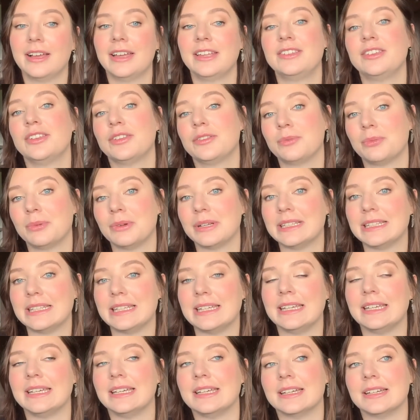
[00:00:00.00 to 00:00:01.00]
it just
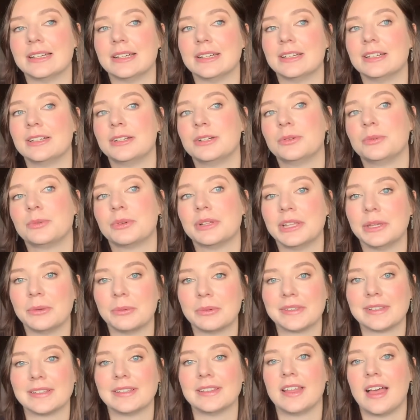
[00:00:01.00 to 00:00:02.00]
really, really
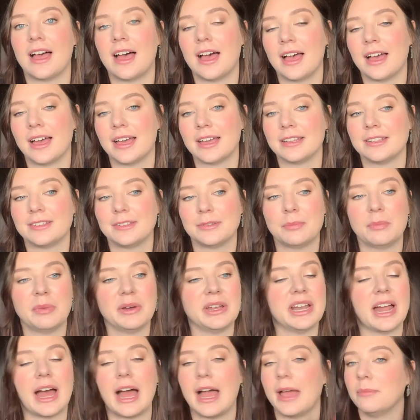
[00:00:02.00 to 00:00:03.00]
was a lot.
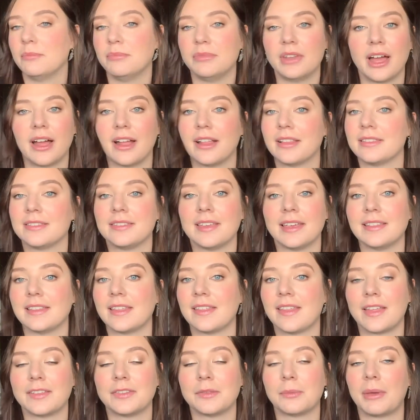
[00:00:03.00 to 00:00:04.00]
But I'm not saying that
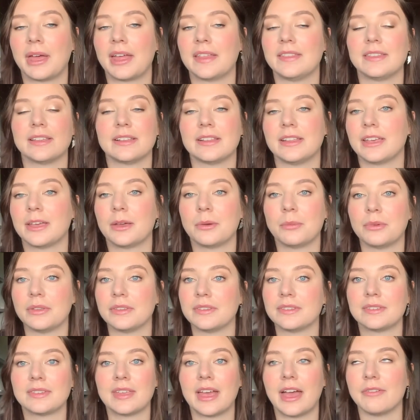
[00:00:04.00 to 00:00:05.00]
that's a bad thing. Like it
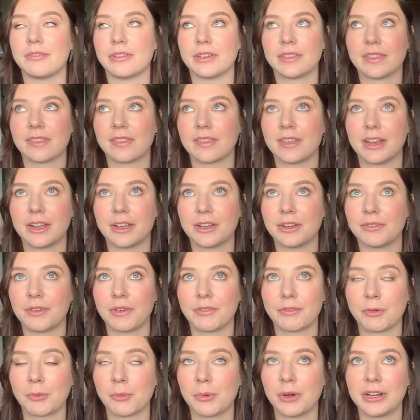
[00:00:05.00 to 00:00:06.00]
was everything that I could have
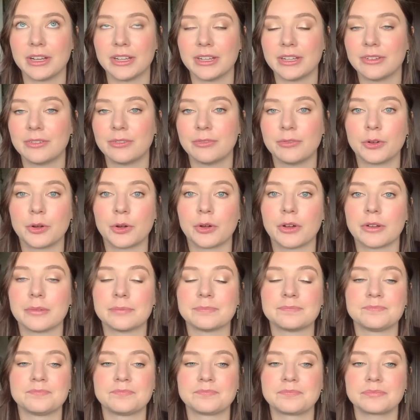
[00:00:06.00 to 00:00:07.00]
ever wanted for
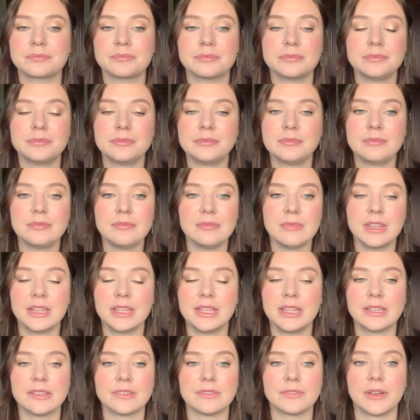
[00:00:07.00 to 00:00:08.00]

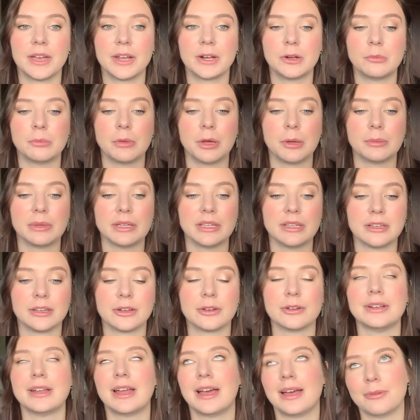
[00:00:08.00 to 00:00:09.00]
his final moment, or
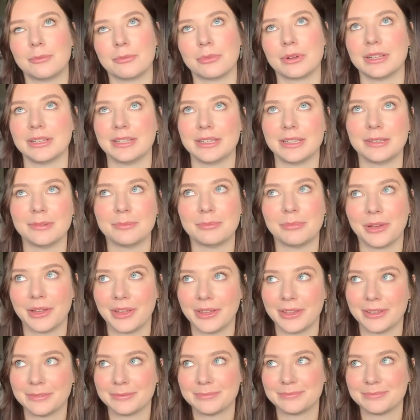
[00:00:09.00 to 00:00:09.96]
not really, but